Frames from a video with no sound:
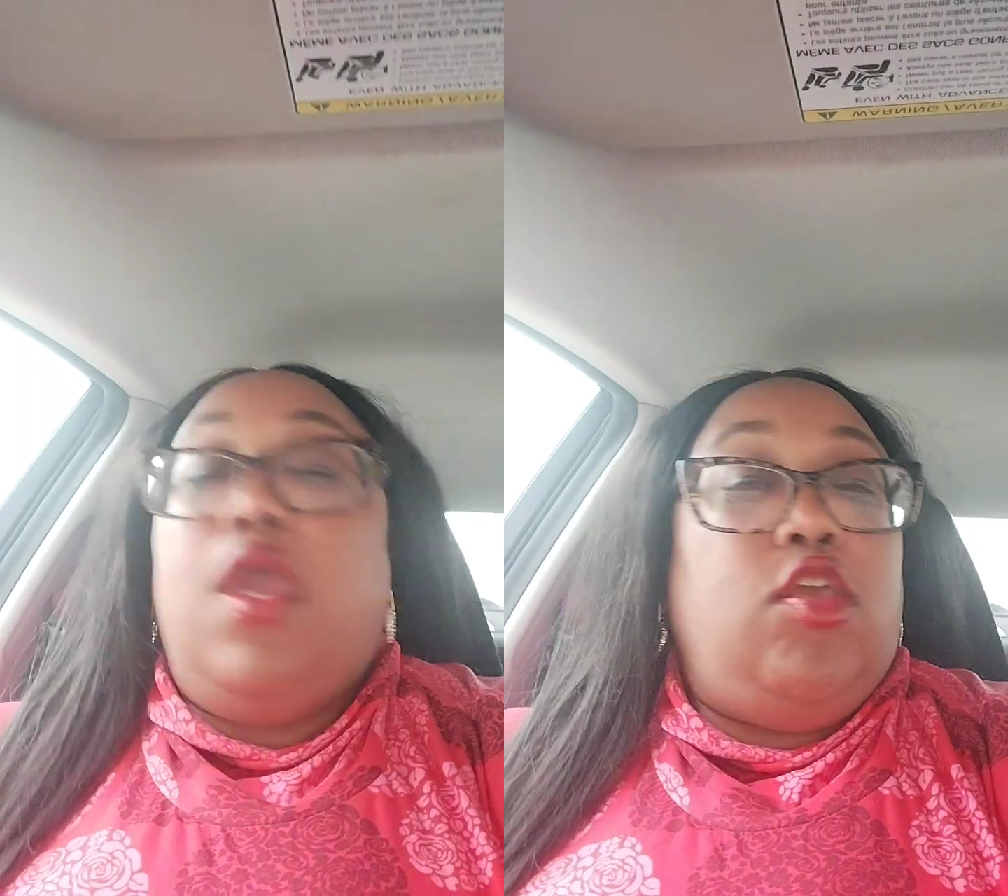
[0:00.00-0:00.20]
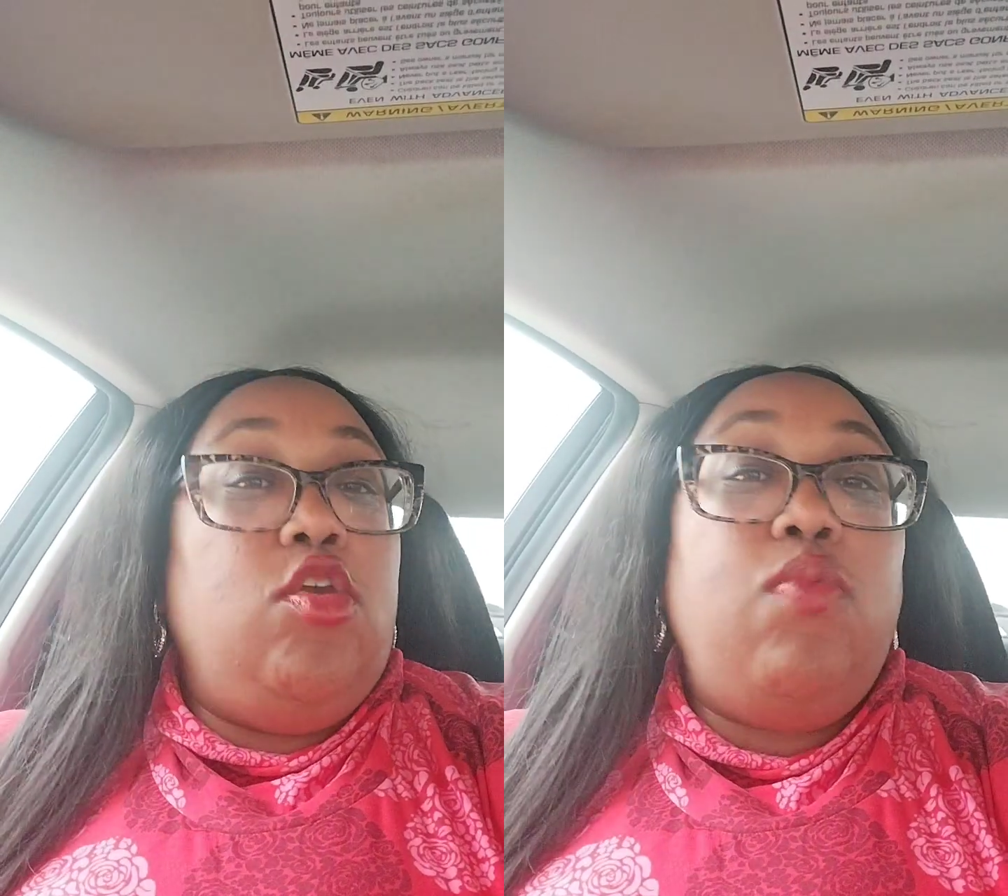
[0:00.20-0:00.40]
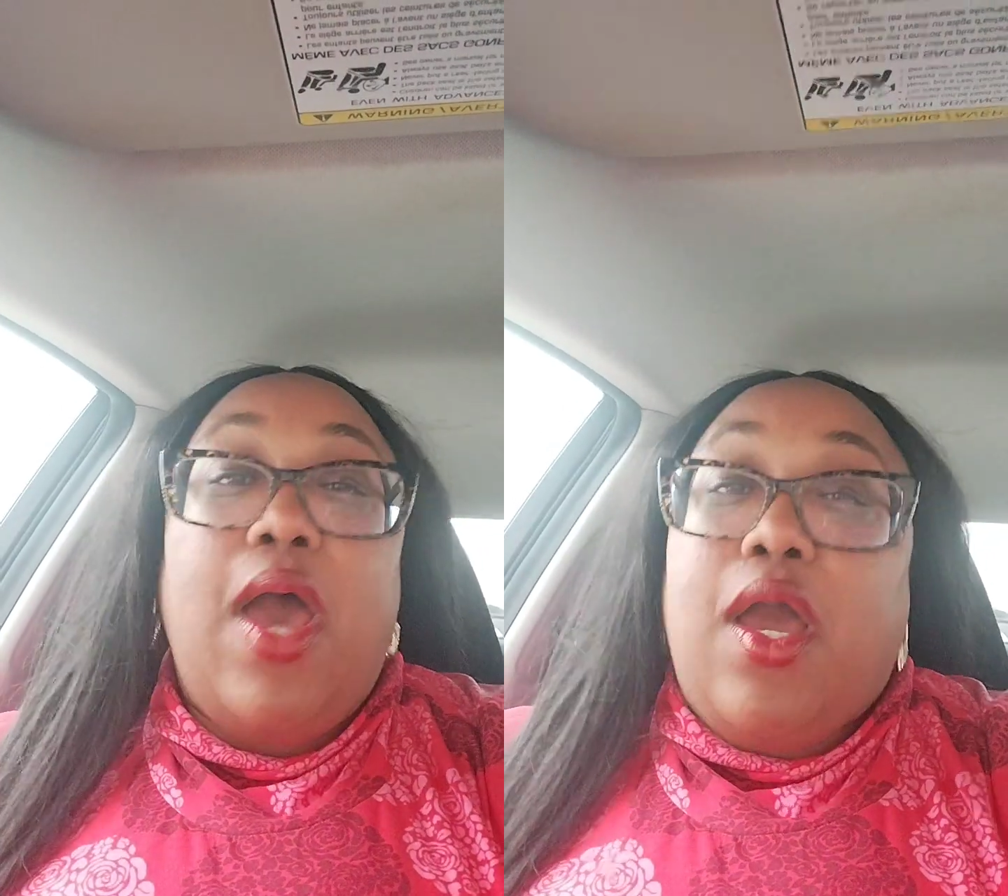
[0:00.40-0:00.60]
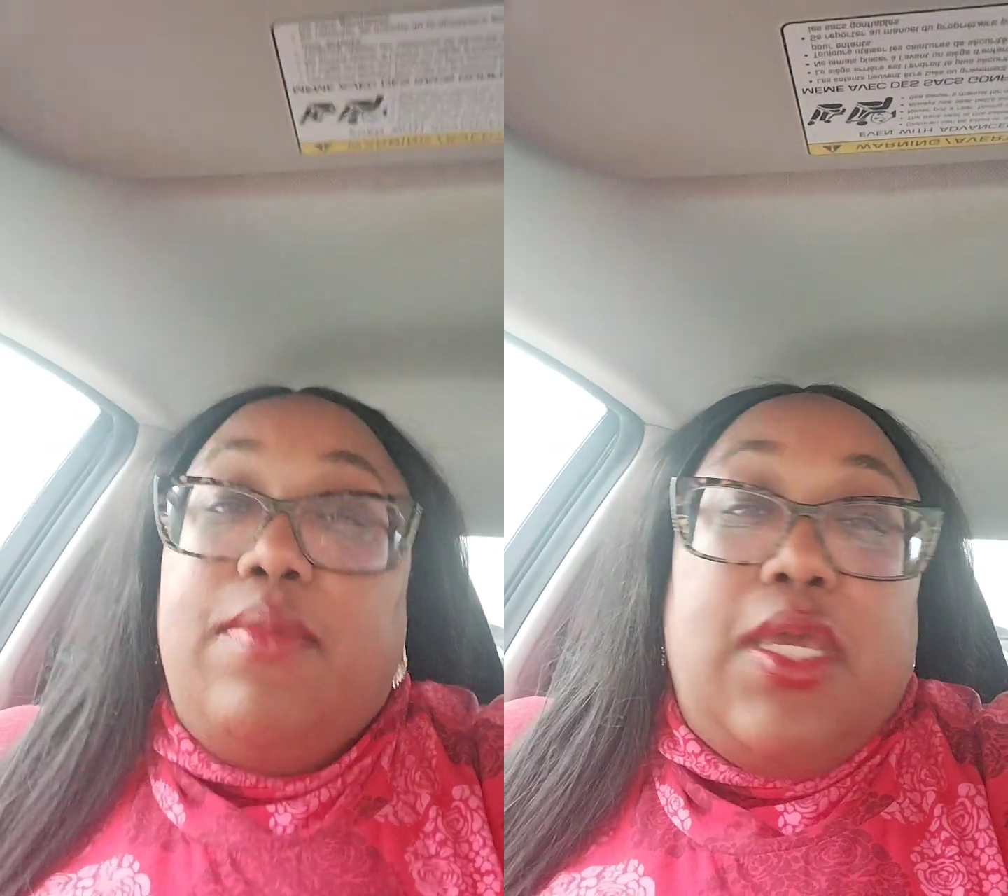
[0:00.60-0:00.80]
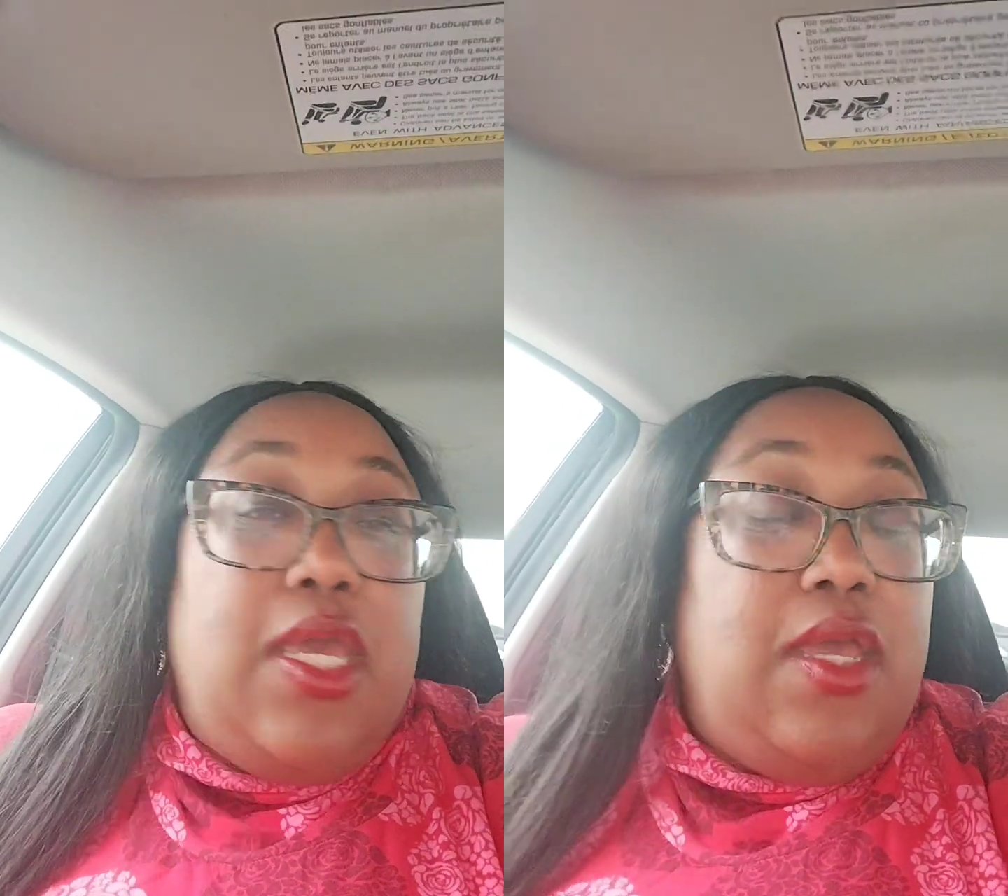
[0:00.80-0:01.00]
You welcome
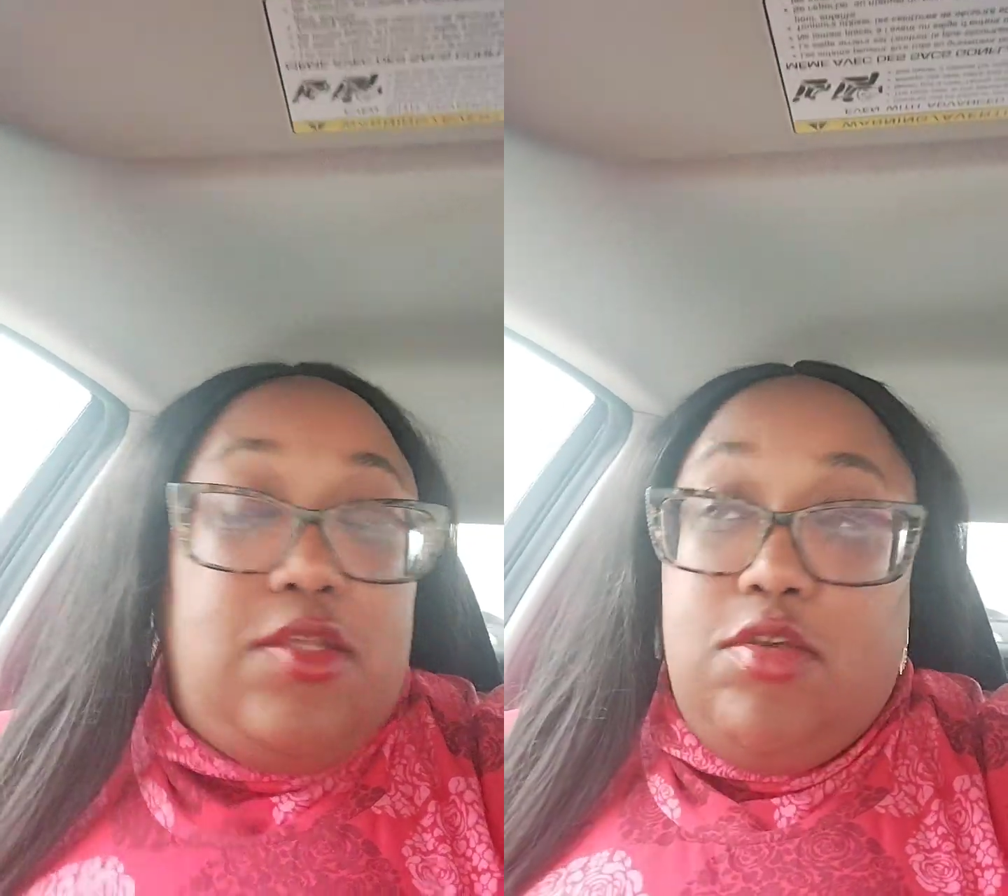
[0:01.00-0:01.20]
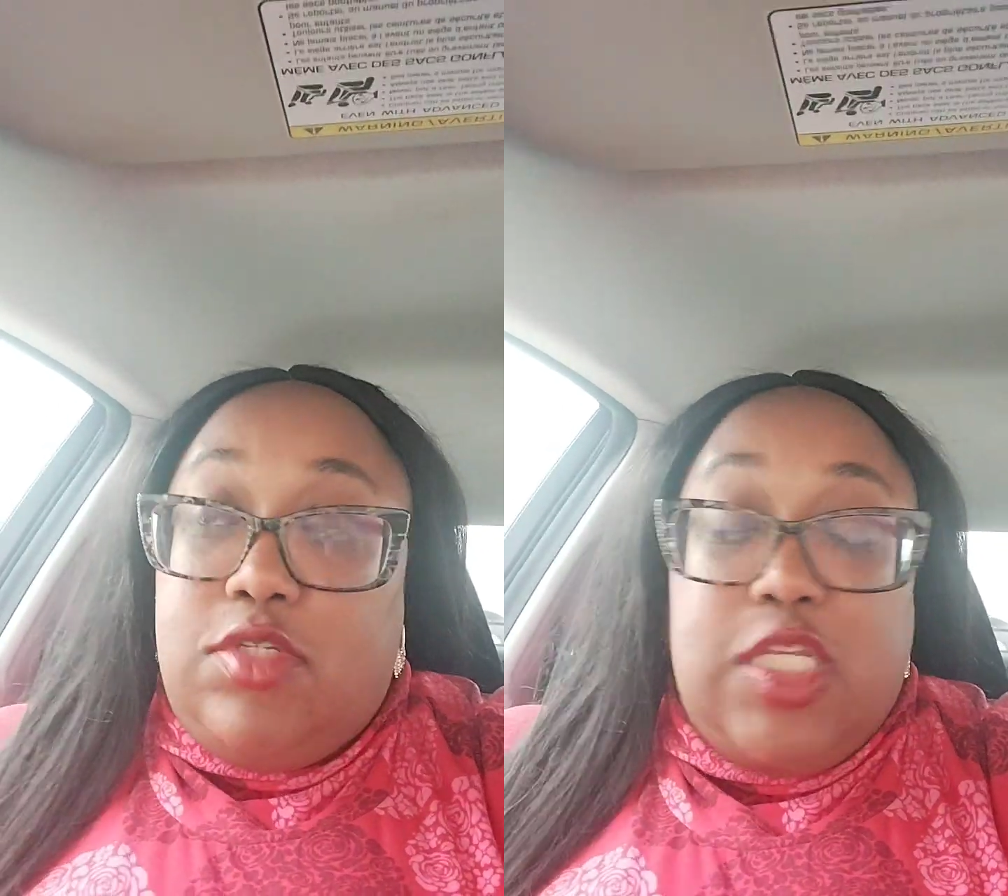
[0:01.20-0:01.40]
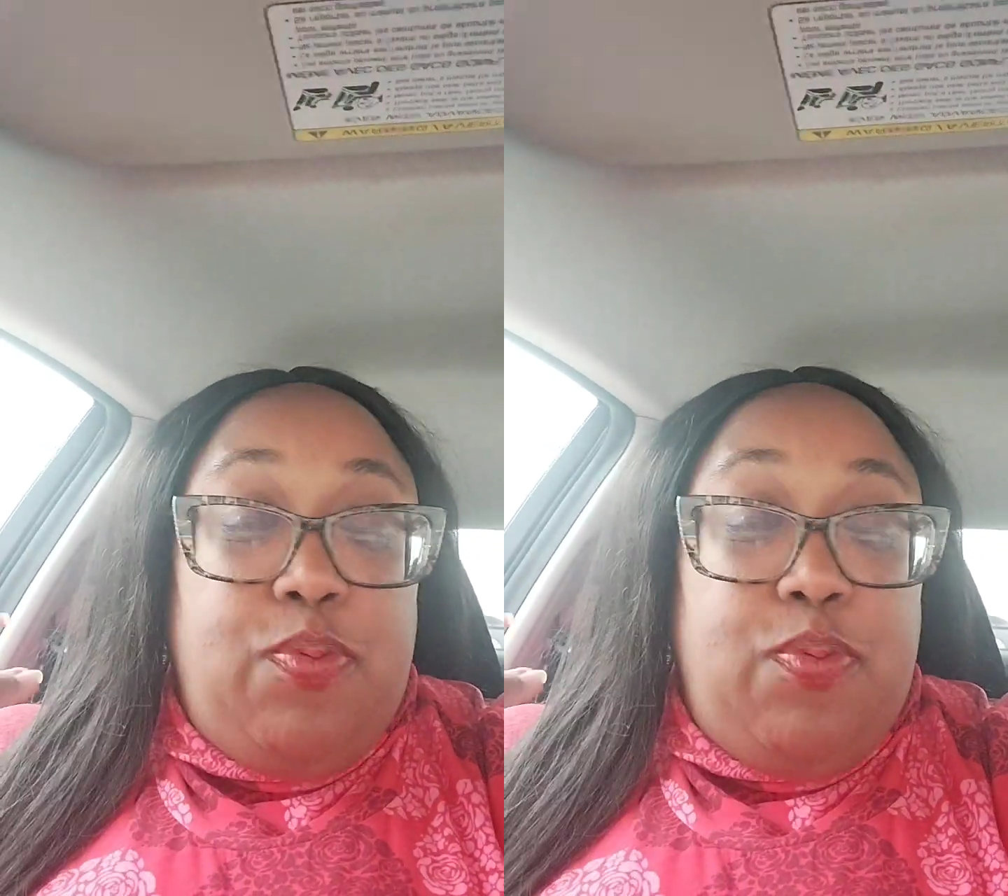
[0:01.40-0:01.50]
to get use this